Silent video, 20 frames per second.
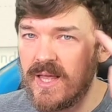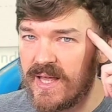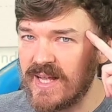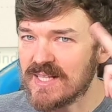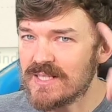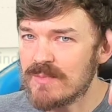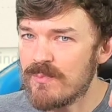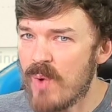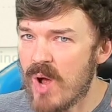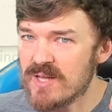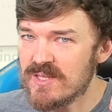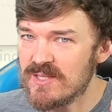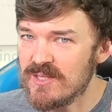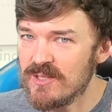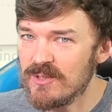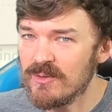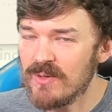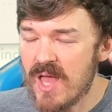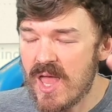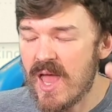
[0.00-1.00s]
it spots
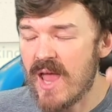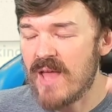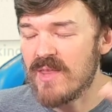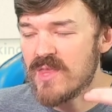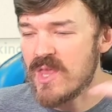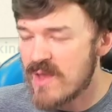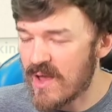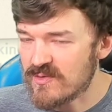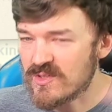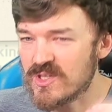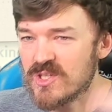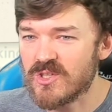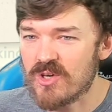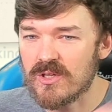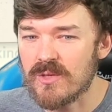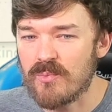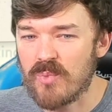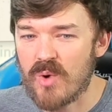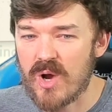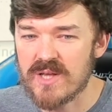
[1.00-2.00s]
you, and then you have to
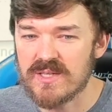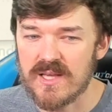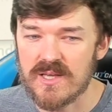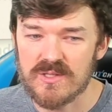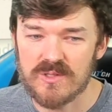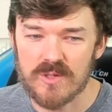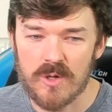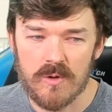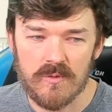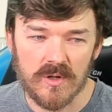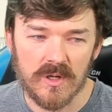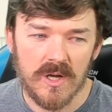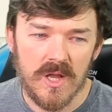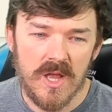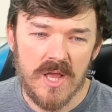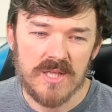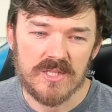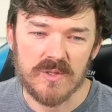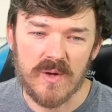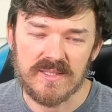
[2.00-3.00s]
start the process over.
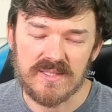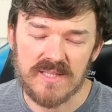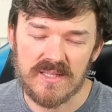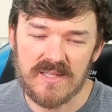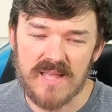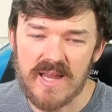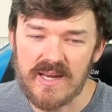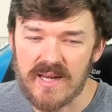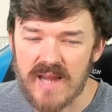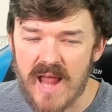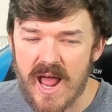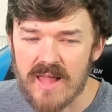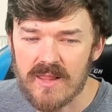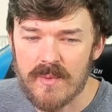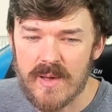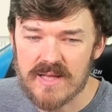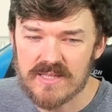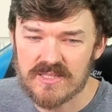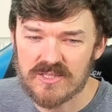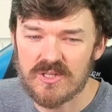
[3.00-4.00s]
So I did that in
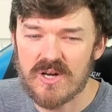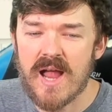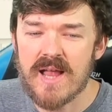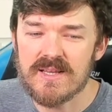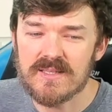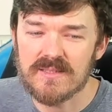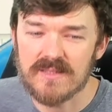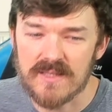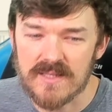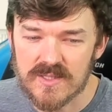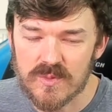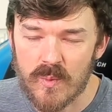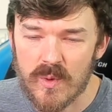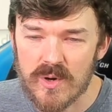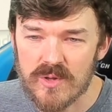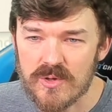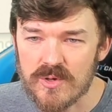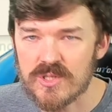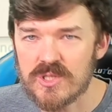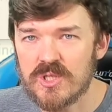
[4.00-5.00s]
Alabaster Icelands
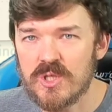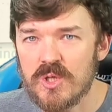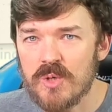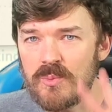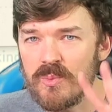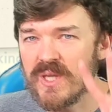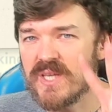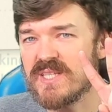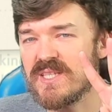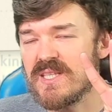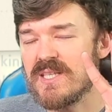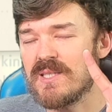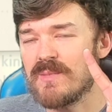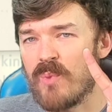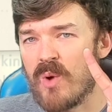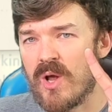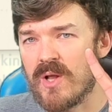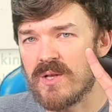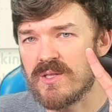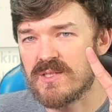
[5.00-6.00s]
where there's 2 Blissey
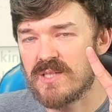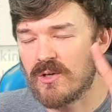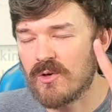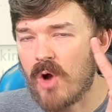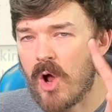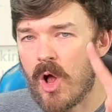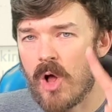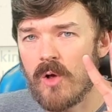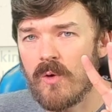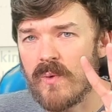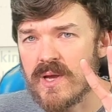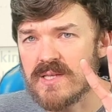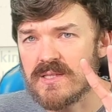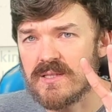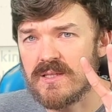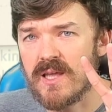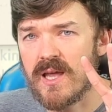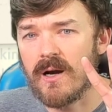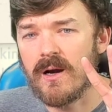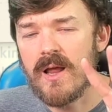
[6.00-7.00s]
spawns that are always
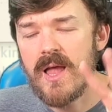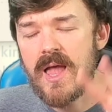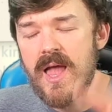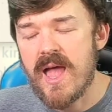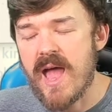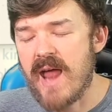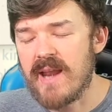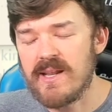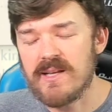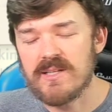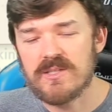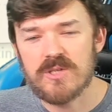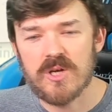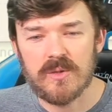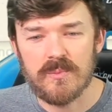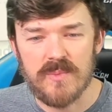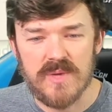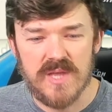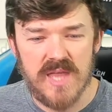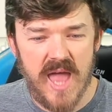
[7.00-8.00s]
there, and it
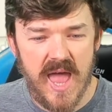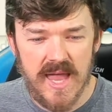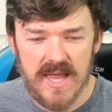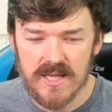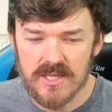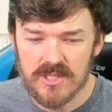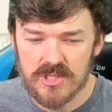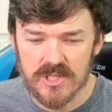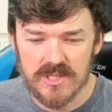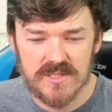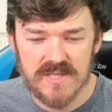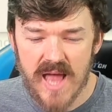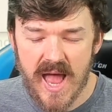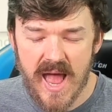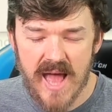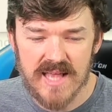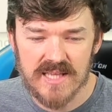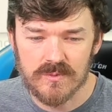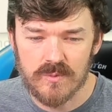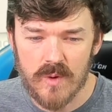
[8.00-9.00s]
took me ages
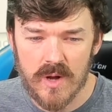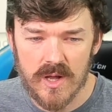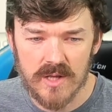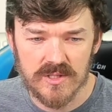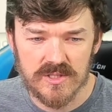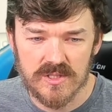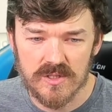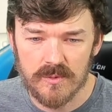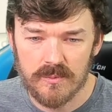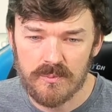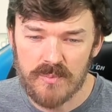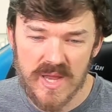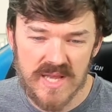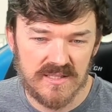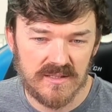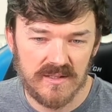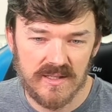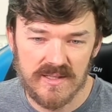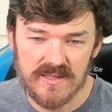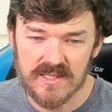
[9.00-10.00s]
as well. So
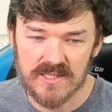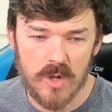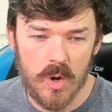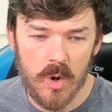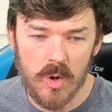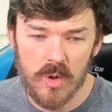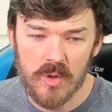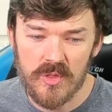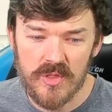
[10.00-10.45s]
basically this whole